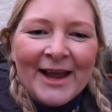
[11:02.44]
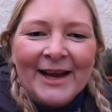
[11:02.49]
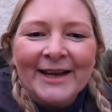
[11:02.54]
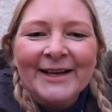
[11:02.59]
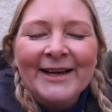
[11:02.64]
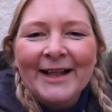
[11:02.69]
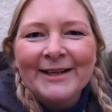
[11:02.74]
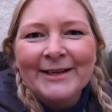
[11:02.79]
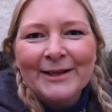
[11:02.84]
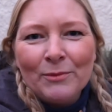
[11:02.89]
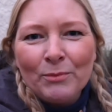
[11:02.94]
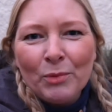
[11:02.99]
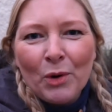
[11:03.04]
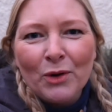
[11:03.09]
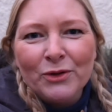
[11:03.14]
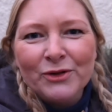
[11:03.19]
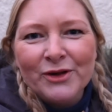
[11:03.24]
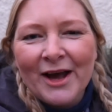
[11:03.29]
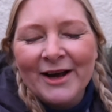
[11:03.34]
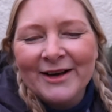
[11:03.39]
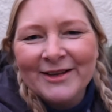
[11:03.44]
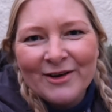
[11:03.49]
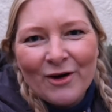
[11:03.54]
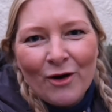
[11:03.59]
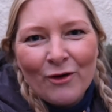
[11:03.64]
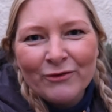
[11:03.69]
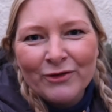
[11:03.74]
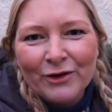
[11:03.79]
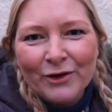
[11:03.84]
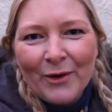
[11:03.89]
in getting a project
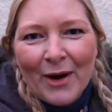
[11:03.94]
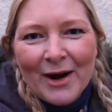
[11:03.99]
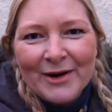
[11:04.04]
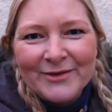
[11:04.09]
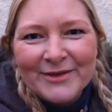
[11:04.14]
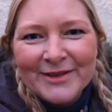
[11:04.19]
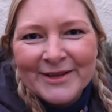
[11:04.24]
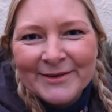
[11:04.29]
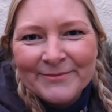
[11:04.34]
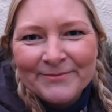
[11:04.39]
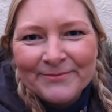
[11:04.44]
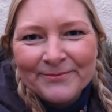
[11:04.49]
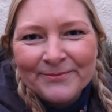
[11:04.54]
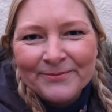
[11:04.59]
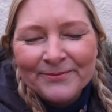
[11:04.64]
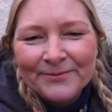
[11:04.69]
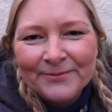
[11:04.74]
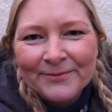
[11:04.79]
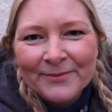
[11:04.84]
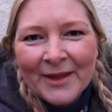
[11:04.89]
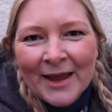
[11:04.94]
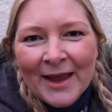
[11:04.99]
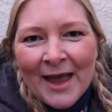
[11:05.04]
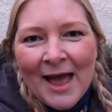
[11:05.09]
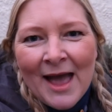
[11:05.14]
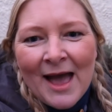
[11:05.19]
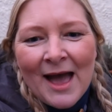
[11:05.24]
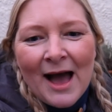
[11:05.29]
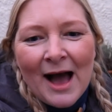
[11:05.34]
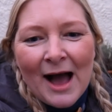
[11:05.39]
off the ground.
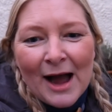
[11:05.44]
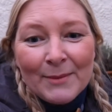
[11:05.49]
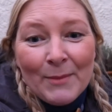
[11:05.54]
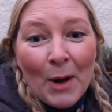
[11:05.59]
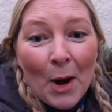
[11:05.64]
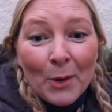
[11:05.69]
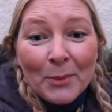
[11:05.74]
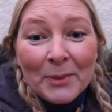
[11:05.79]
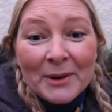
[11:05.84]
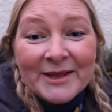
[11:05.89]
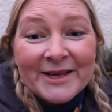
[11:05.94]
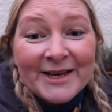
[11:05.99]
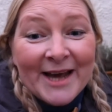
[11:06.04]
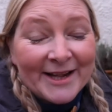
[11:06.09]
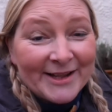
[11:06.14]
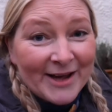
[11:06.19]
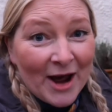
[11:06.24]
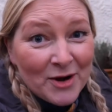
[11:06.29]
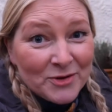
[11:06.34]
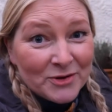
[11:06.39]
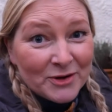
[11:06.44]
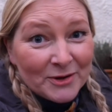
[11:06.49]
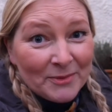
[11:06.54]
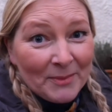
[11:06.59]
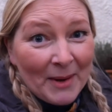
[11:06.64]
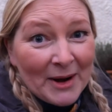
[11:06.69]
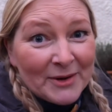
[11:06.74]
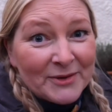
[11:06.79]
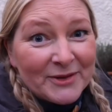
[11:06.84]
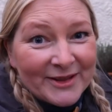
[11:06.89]
I'm hoping to get out and
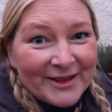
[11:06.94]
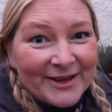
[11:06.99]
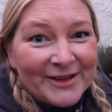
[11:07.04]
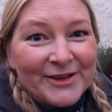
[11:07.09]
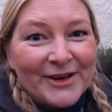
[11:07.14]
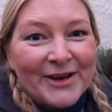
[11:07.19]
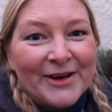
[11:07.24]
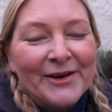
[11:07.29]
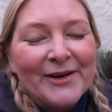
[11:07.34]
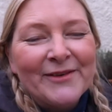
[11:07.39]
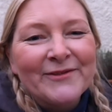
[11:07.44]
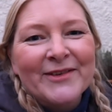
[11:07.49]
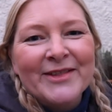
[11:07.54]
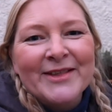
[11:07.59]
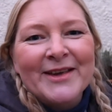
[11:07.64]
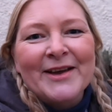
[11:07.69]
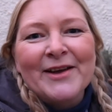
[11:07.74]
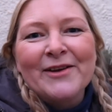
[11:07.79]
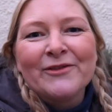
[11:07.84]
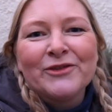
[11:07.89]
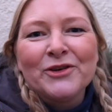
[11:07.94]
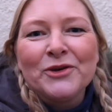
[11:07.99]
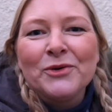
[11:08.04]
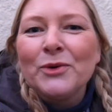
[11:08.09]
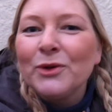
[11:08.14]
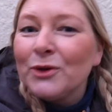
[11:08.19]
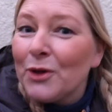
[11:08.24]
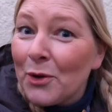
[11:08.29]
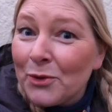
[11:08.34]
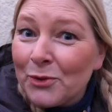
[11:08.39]
about this year and visit a
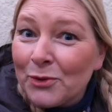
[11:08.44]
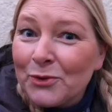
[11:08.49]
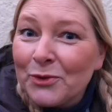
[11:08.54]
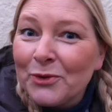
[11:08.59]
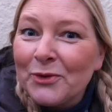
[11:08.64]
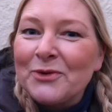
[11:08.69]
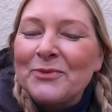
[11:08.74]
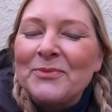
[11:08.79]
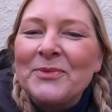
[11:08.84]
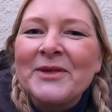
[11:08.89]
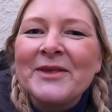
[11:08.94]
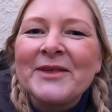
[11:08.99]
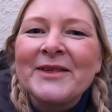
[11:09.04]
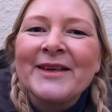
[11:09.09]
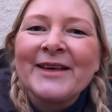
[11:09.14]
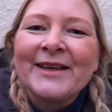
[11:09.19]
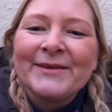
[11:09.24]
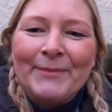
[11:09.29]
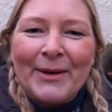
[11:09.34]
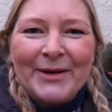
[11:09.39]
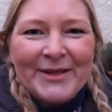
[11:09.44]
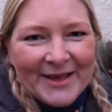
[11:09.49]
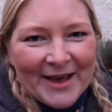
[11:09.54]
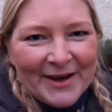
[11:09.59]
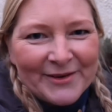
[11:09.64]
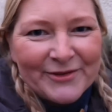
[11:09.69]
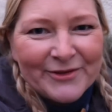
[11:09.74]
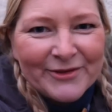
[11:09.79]
few local groups myself.